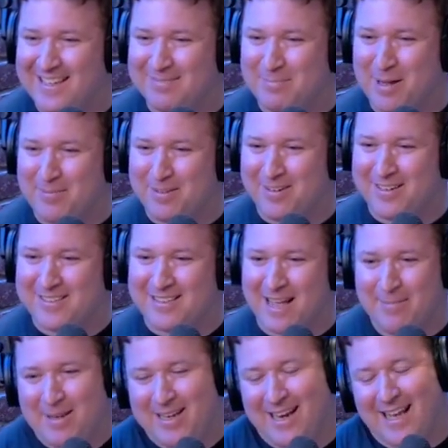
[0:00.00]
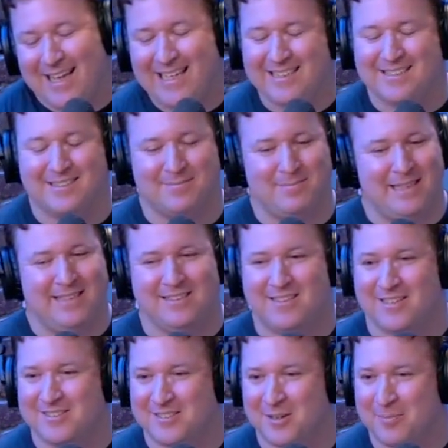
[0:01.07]
You think he popularized? I mean, he's
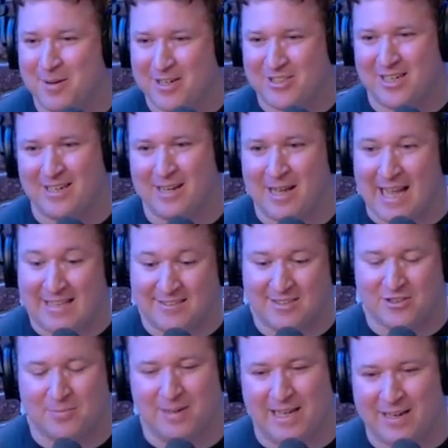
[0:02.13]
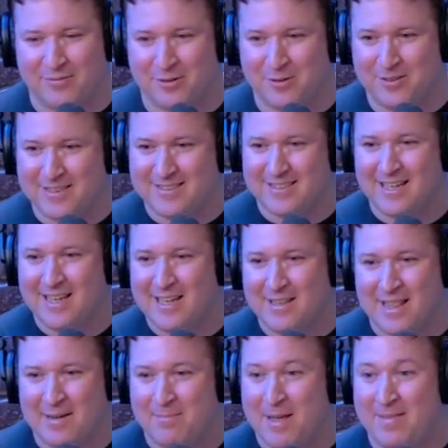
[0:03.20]
done so much and has such a big influence
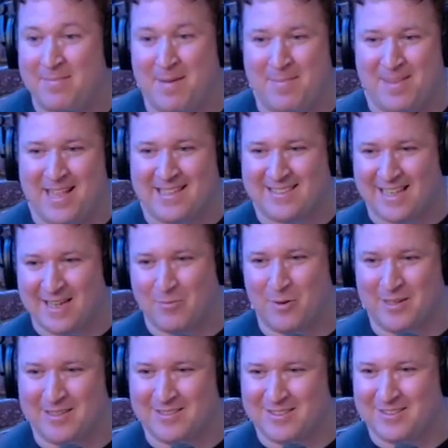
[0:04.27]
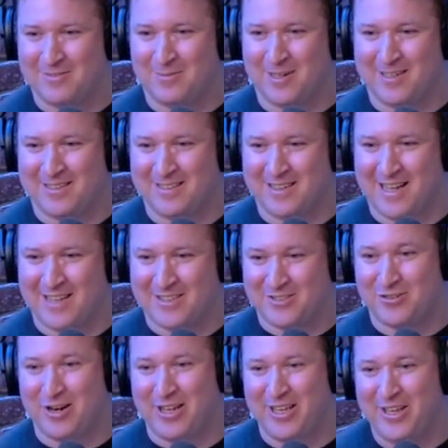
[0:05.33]
that maybe that's like what
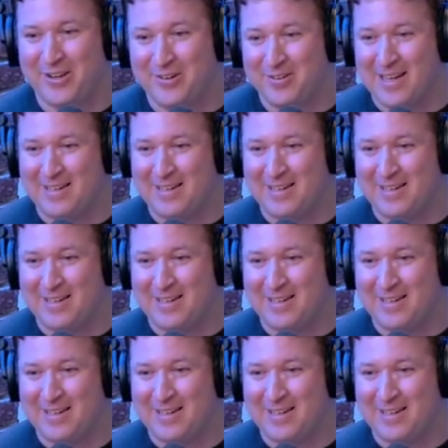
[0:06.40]
struck you.